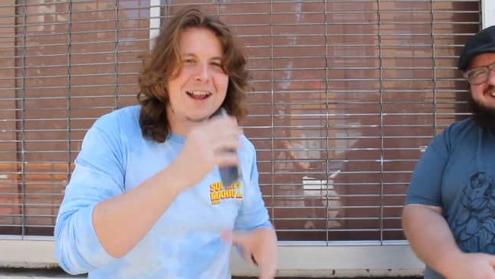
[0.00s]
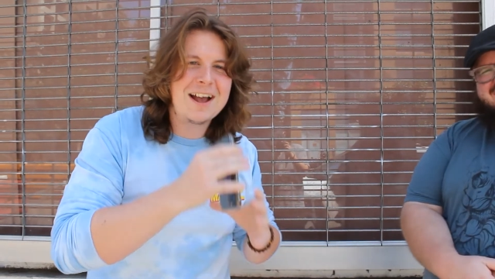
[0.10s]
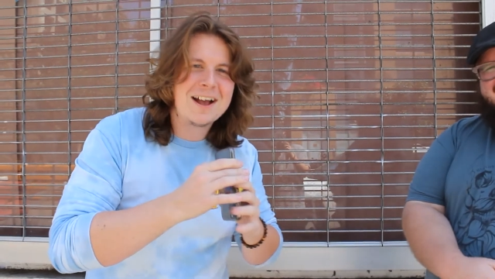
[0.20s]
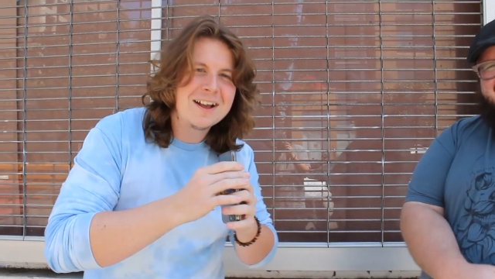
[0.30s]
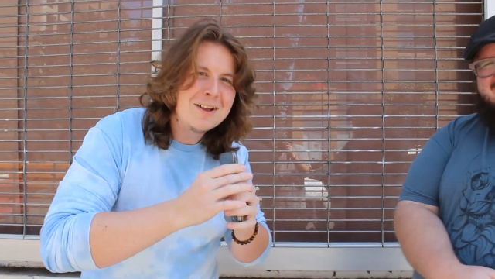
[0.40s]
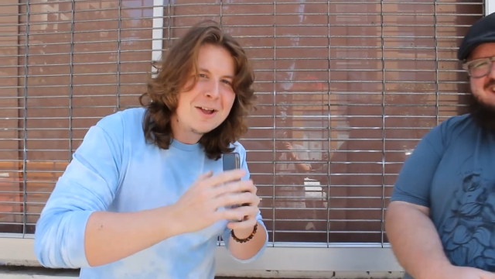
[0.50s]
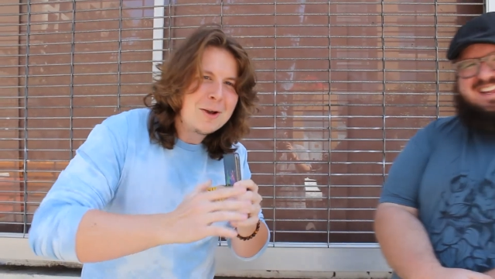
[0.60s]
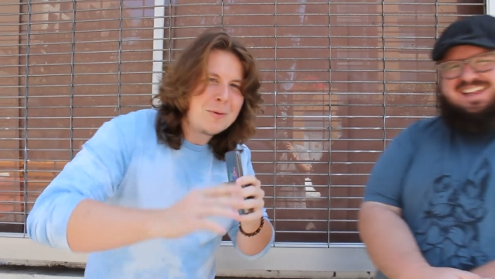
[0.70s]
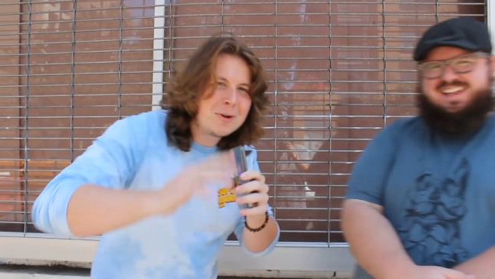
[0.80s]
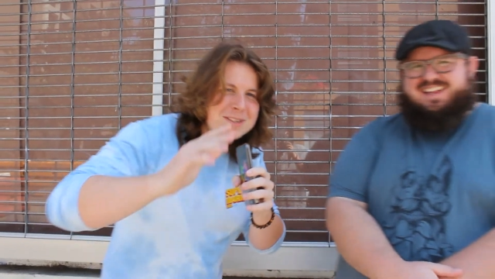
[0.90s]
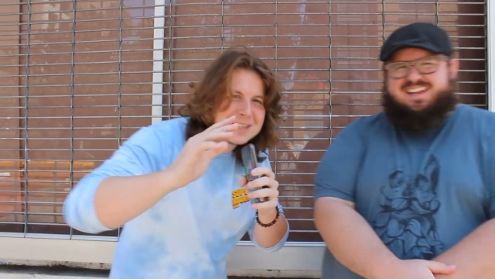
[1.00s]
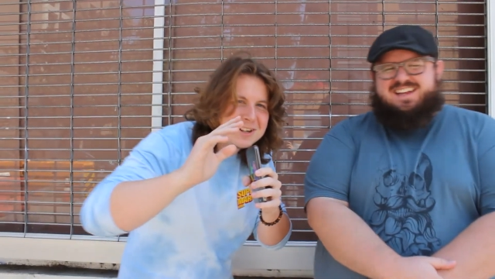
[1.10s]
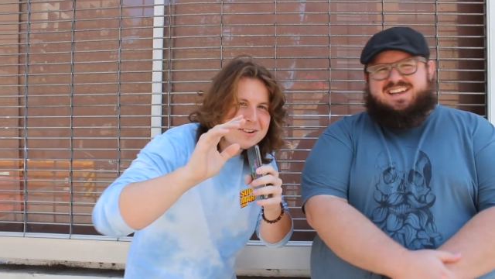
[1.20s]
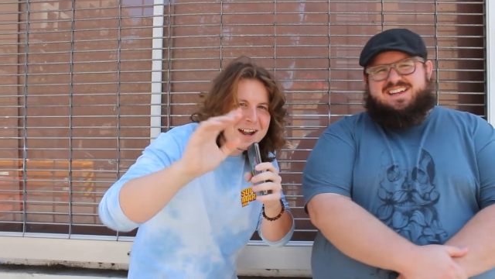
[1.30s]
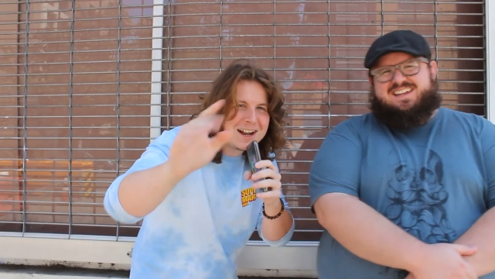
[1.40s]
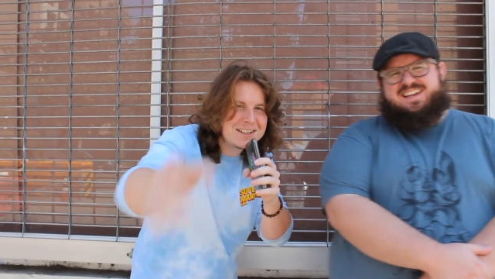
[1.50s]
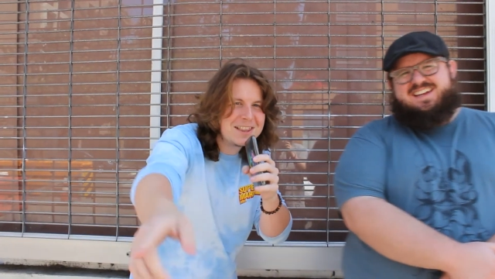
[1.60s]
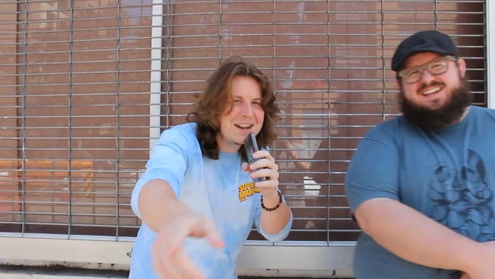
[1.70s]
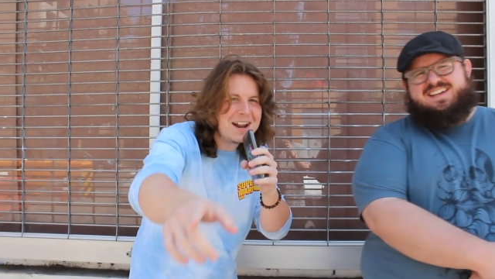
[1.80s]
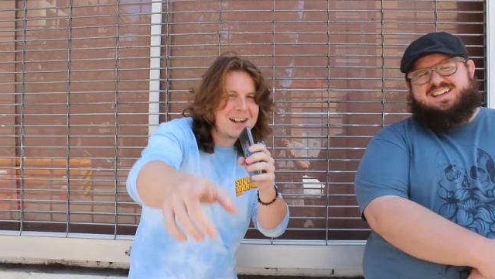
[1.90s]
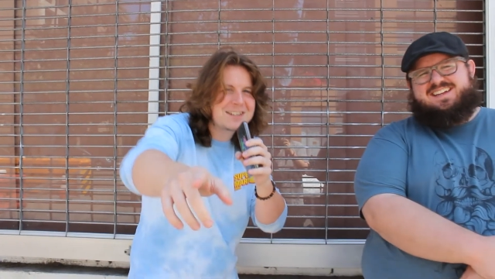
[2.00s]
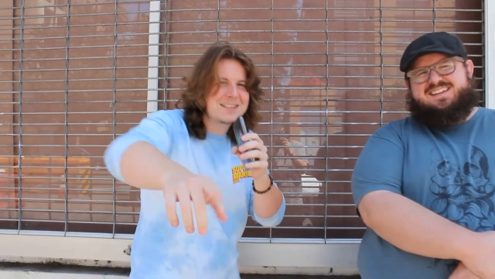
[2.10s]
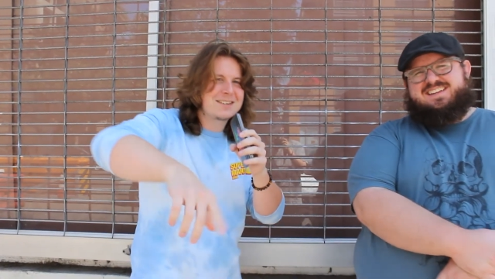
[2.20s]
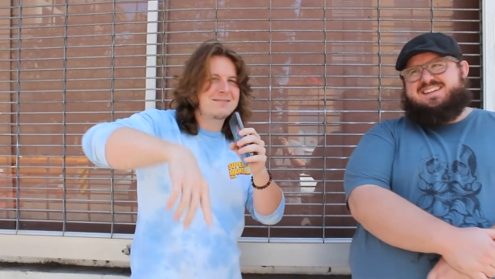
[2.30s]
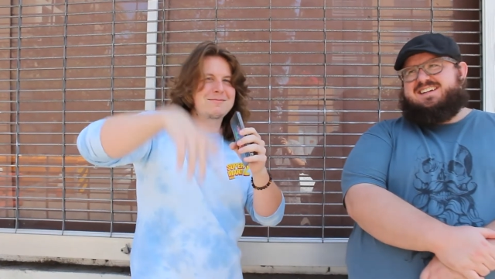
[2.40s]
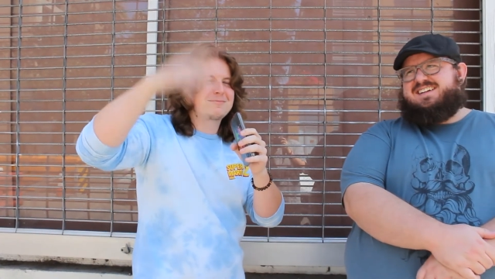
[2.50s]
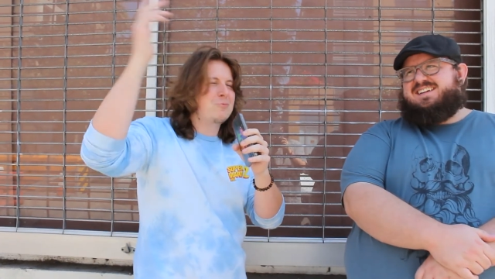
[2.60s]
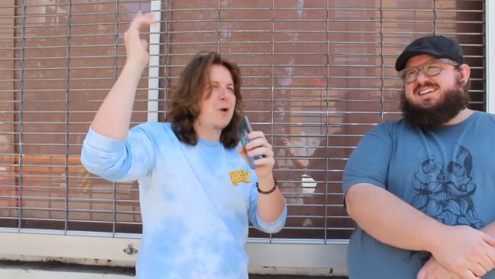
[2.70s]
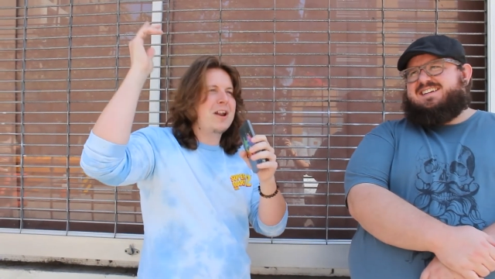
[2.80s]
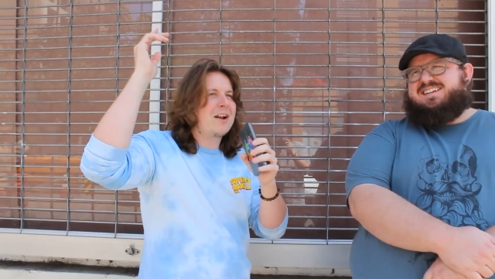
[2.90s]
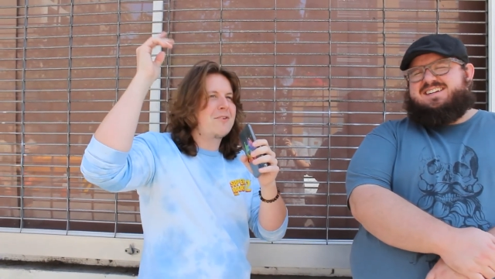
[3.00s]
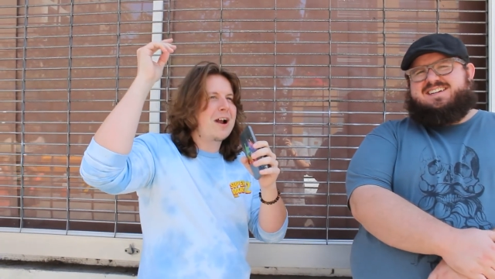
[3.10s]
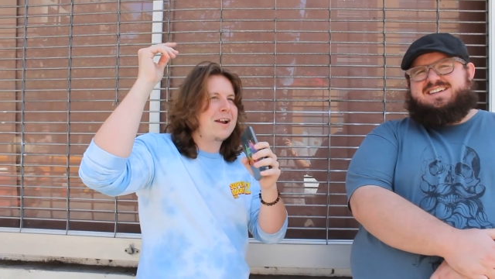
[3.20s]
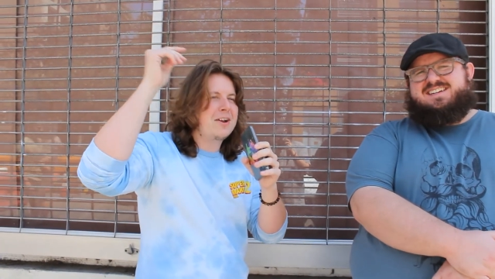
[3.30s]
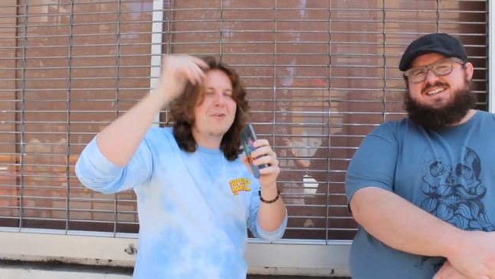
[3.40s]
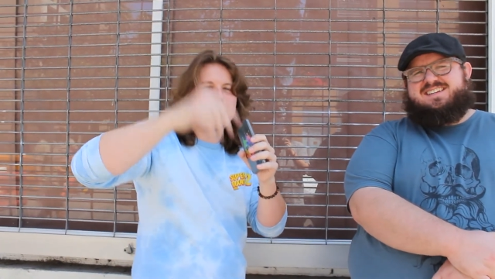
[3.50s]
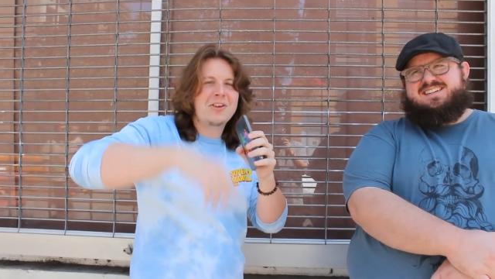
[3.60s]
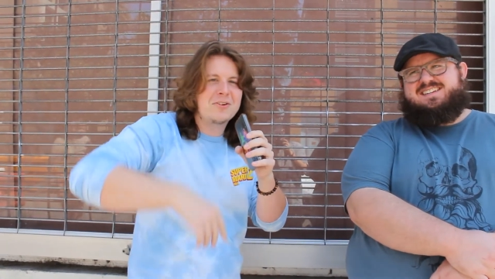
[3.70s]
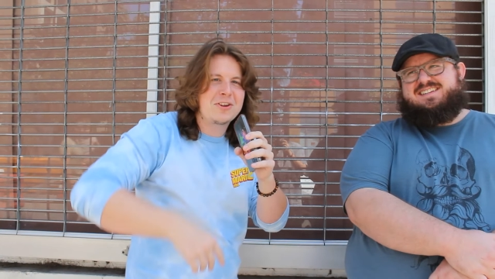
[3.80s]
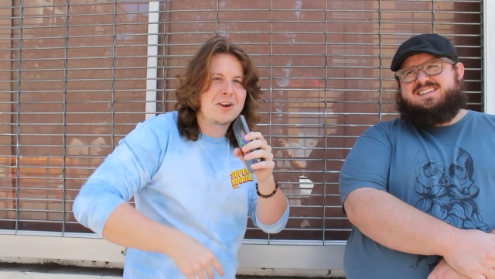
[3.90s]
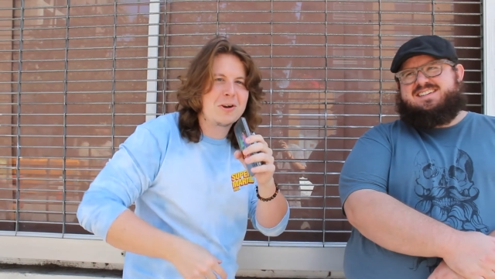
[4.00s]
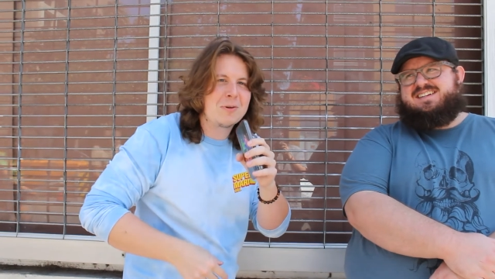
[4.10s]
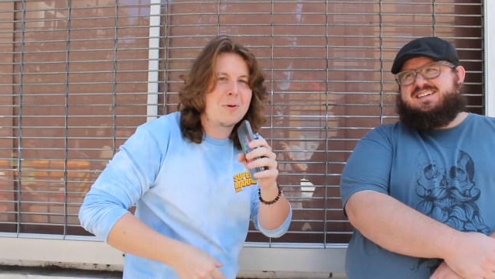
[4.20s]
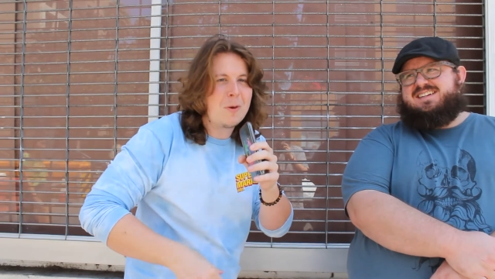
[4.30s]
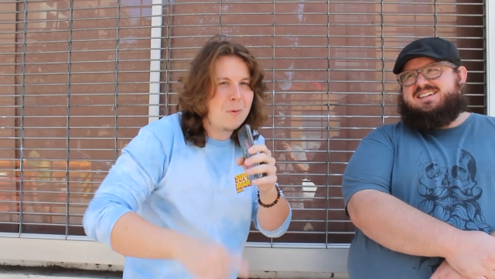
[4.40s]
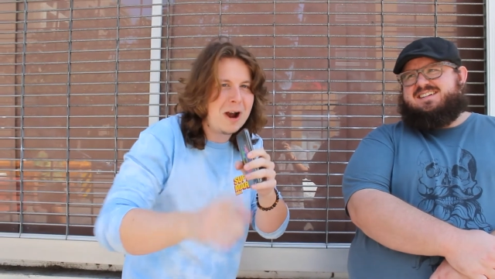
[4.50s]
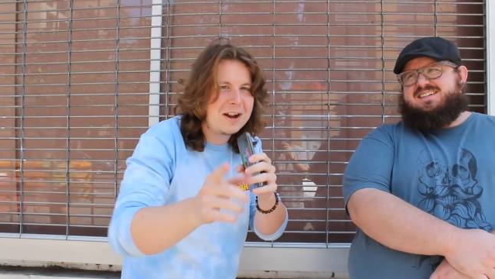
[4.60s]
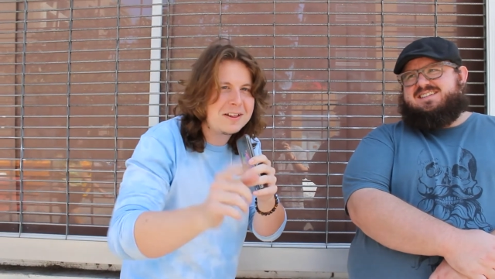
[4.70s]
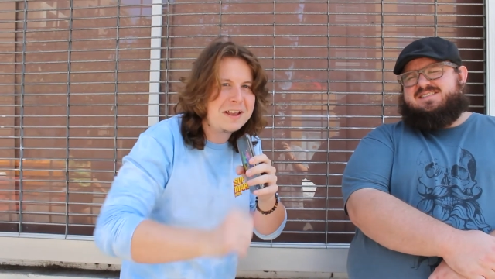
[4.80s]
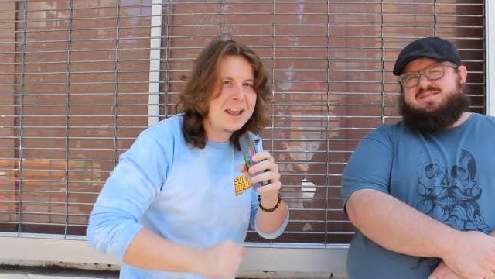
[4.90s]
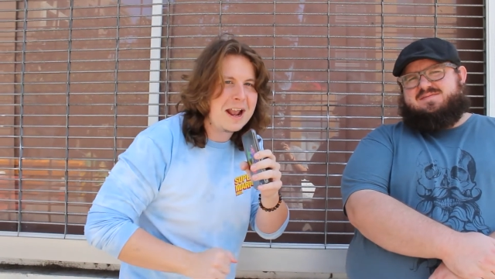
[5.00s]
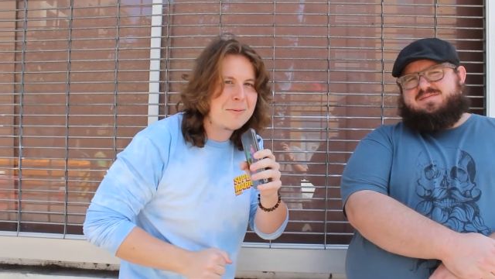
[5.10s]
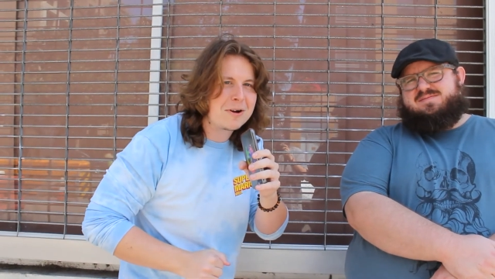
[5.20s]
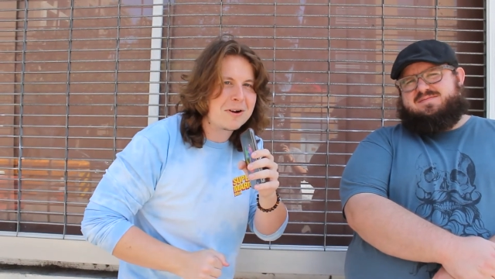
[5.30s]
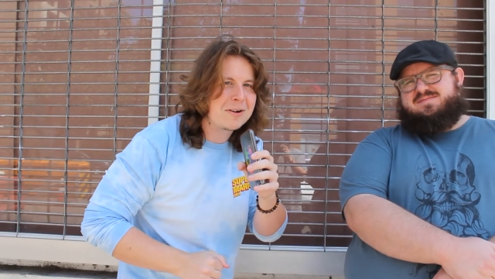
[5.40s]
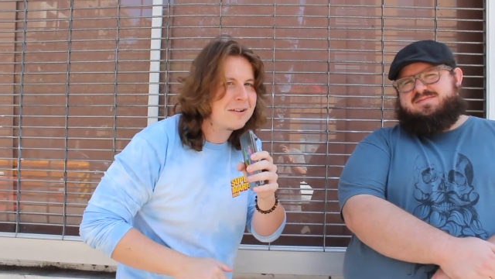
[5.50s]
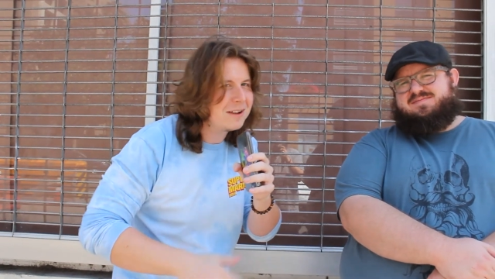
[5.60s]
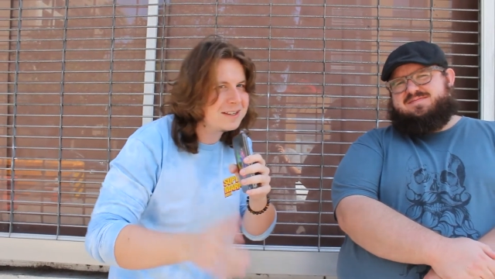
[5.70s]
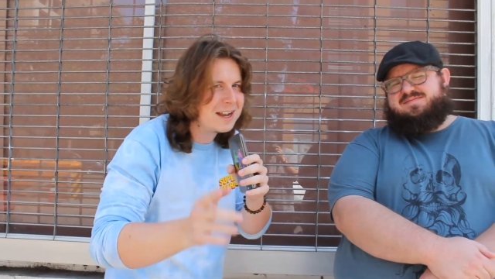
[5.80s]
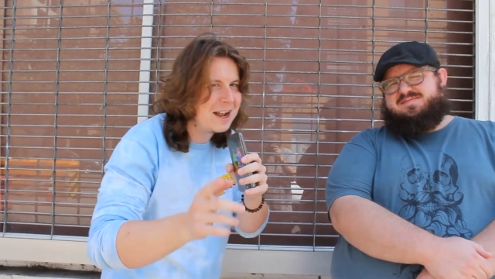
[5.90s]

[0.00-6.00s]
Speaker 1: yeah, we'll see you guys on the next whatever I do on YouTube. Wily Gamer is